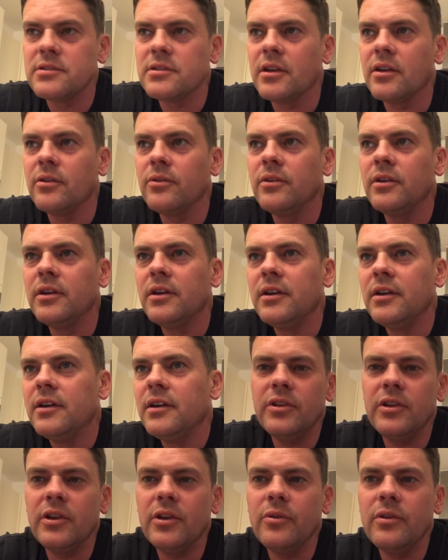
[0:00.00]
So,
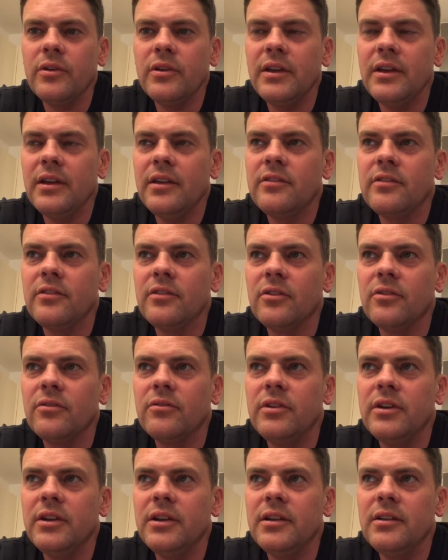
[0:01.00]
you know, it's not
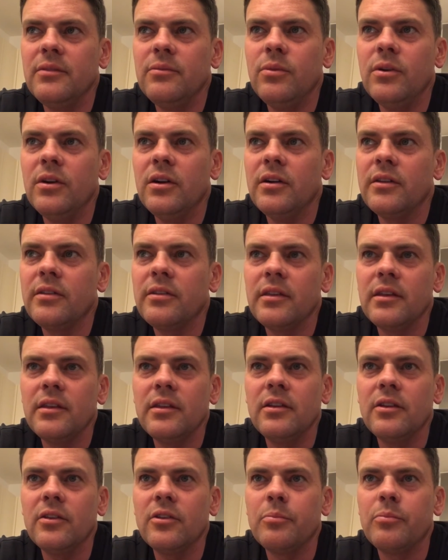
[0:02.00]
really worth it.
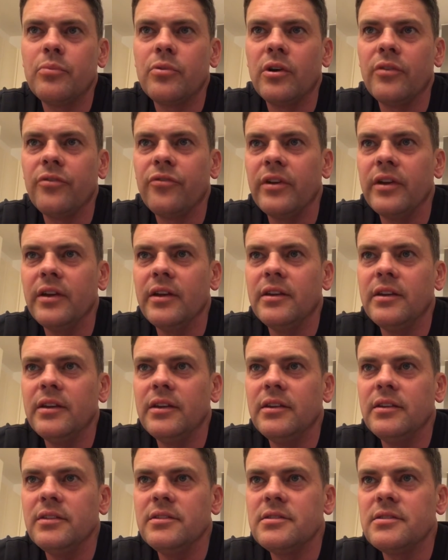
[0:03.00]
You know, the profit in
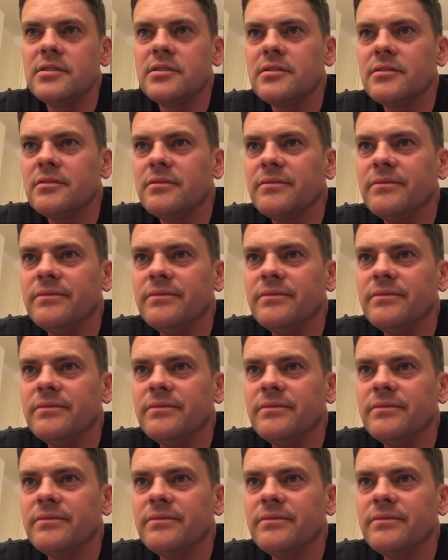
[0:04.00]
it is,